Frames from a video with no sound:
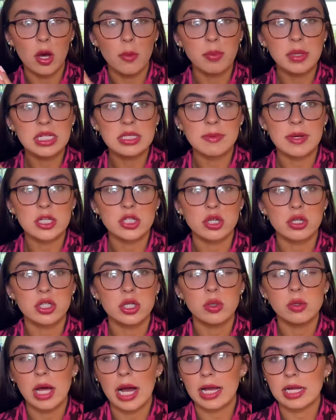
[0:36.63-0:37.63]
please make sure
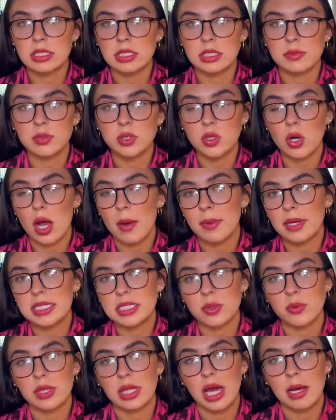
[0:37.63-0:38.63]
to like and subscribe because
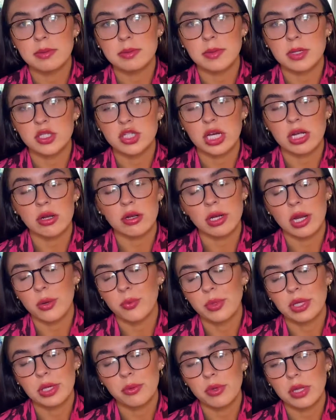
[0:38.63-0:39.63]
it really helps my channel and I'd
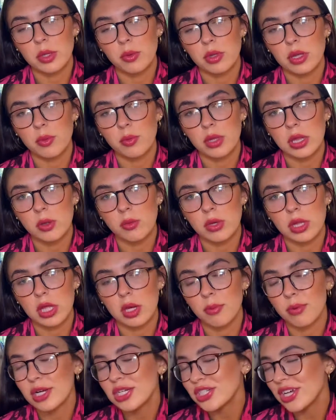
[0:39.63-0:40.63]
really, really, really, really, really
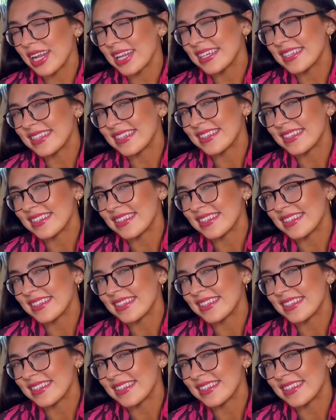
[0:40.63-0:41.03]
appreciate it.